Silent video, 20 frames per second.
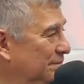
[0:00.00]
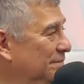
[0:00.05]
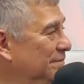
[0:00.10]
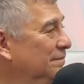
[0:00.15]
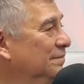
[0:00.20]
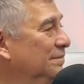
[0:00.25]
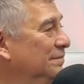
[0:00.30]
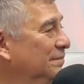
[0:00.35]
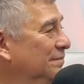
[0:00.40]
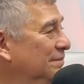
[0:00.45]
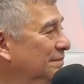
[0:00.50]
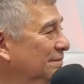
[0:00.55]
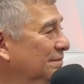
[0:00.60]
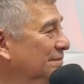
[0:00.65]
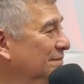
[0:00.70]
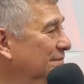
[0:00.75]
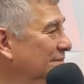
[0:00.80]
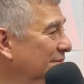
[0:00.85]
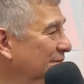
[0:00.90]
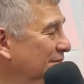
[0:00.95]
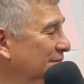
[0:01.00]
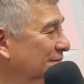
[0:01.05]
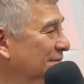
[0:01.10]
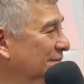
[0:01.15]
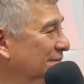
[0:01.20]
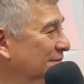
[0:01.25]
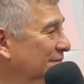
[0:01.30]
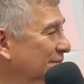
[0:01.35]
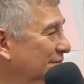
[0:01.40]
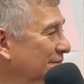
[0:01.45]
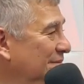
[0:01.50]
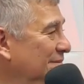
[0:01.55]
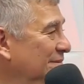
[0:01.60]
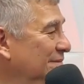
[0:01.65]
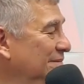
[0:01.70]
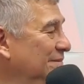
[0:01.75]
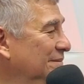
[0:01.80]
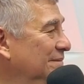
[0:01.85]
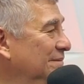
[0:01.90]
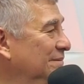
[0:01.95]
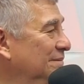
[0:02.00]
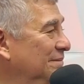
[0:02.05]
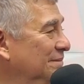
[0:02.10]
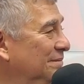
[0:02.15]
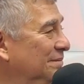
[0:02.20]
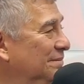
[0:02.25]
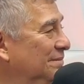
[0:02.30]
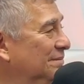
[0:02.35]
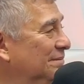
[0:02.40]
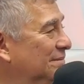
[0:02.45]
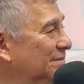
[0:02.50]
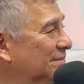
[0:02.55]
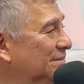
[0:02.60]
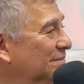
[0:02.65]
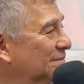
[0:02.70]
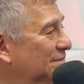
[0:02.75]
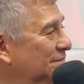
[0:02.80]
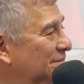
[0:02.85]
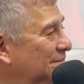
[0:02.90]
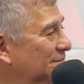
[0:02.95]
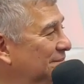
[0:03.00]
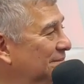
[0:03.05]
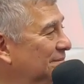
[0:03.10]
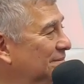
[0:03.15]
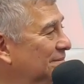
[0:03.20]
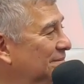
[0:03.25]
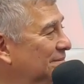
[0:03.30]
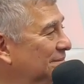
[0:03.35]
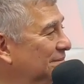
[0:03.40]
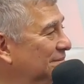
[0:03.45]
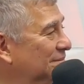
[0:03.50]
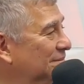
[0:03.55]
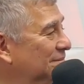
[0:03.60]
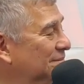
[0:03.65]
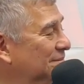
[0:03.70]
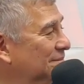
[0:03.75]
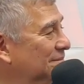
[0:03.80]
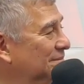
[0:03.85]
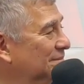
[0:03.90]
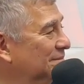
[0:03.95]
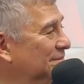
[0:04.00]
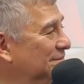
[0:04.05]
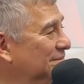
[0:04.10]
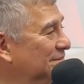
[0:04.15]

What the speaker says: This person isn't speaking.